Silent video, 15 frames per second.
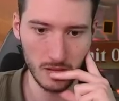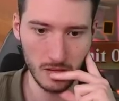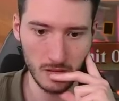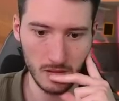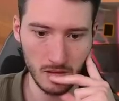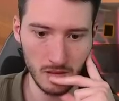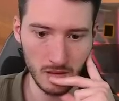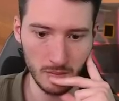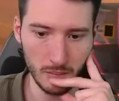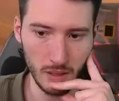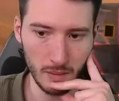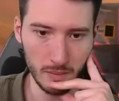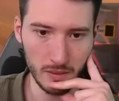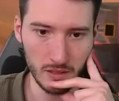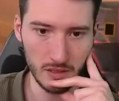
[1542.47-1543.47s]
And then
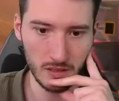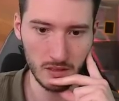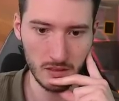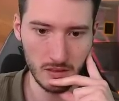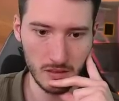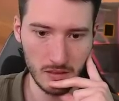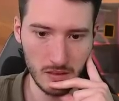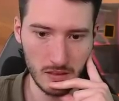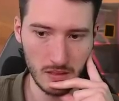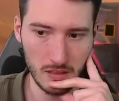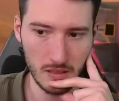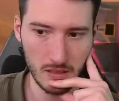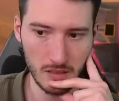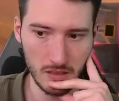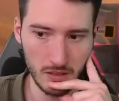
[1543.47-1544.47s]
pump it.
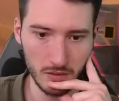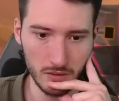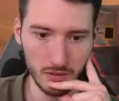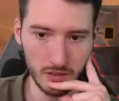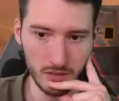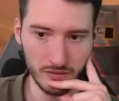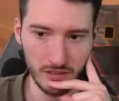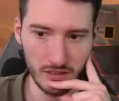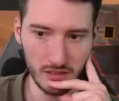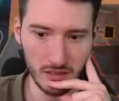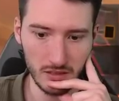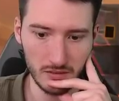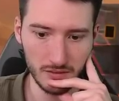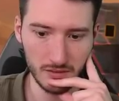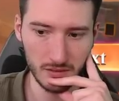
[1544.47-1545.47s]
Go on the offensive.